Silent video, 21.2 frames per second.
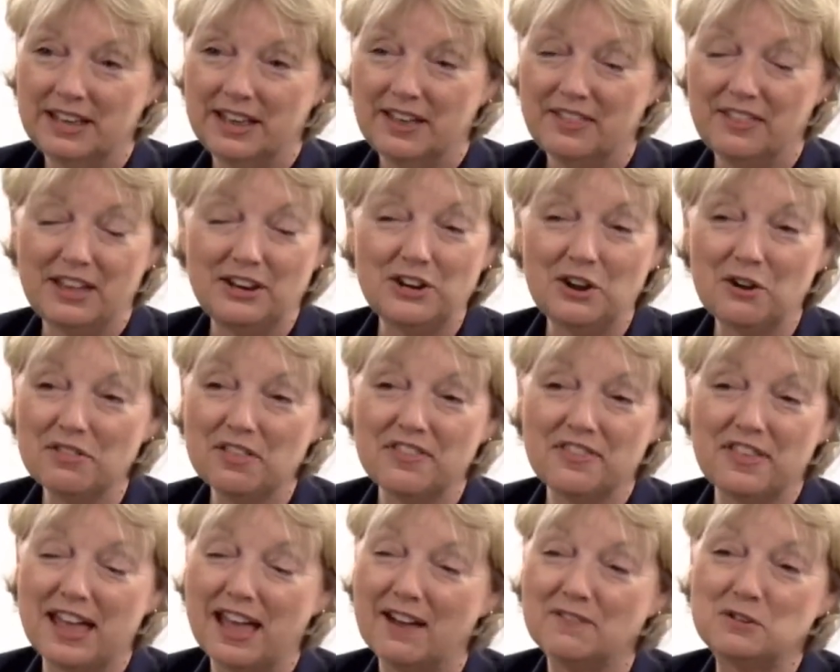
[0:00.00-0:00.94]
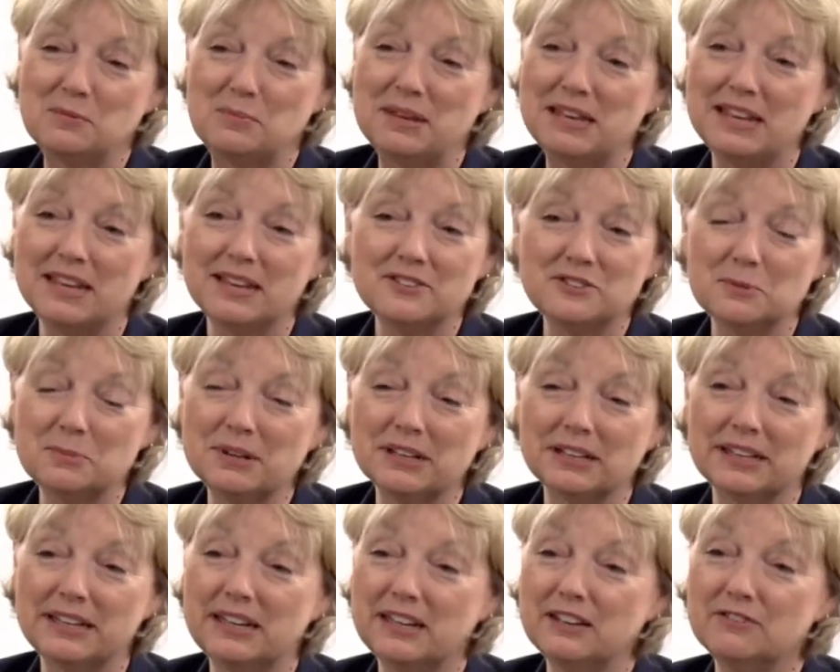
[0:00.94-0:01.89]
And they know that they have to be
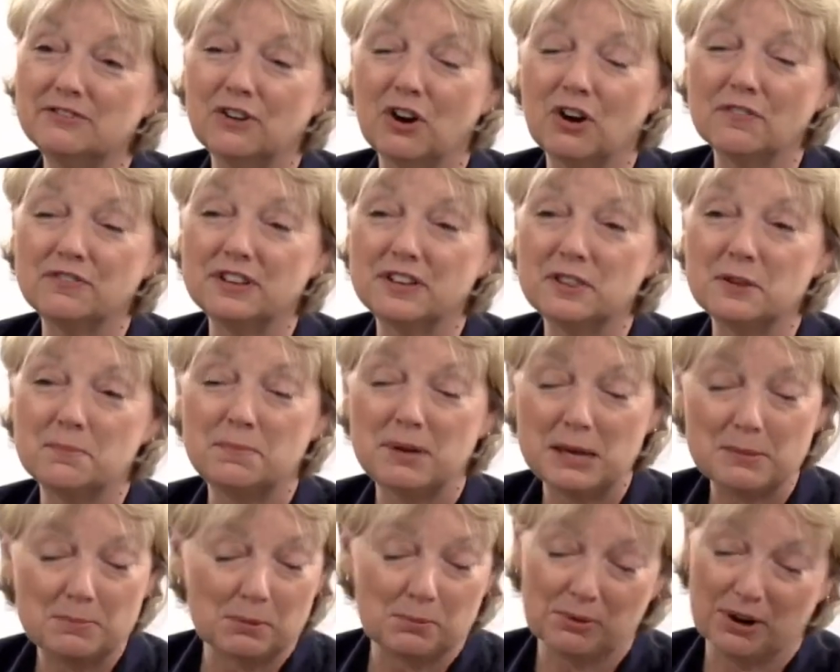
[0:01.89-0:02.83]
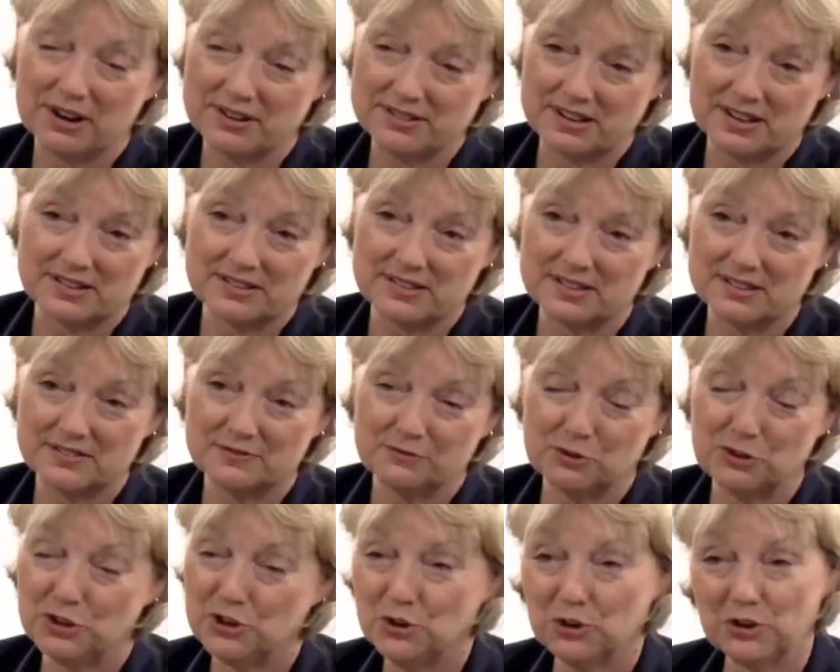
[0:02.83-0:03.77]
intimately involved in the people processes
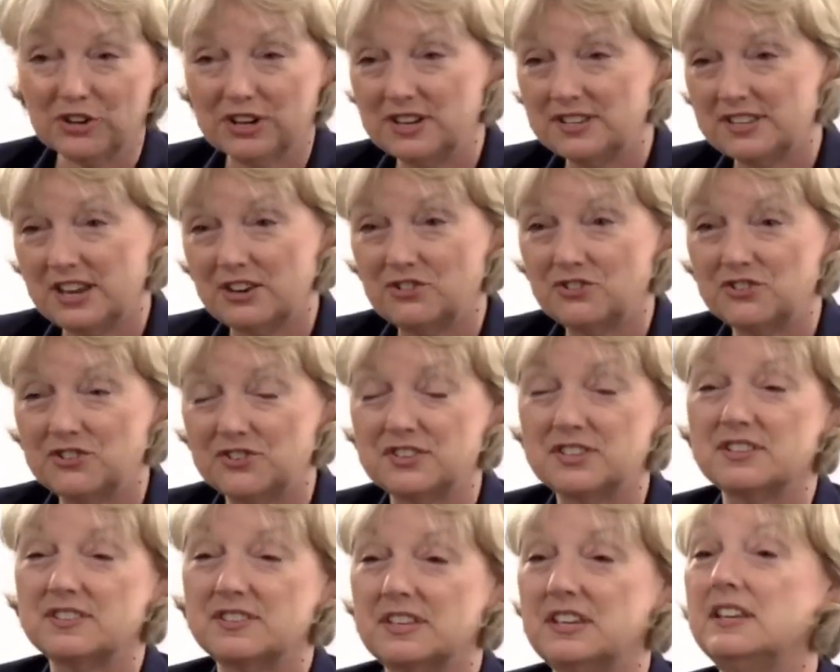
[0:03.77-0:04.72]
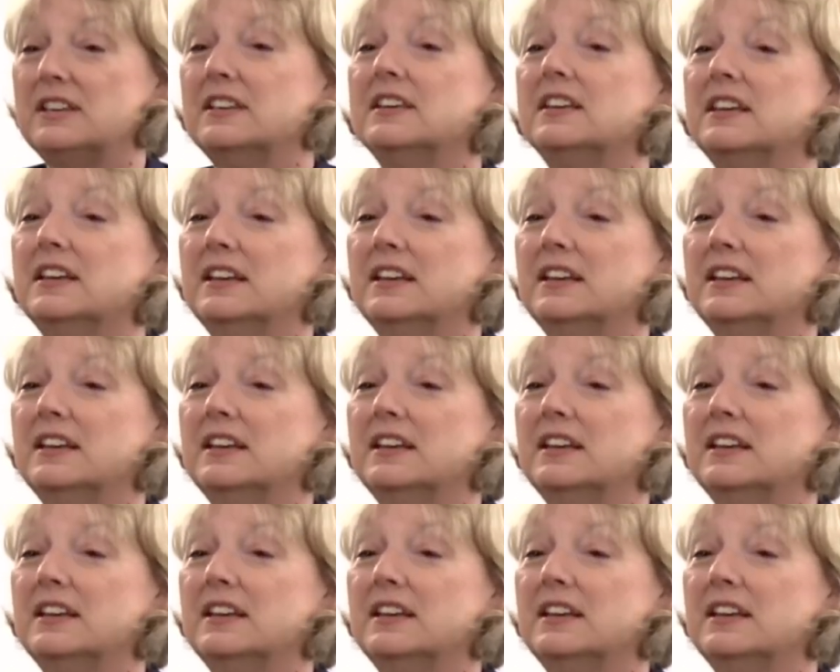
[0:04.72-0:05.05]
for the organization to succeed.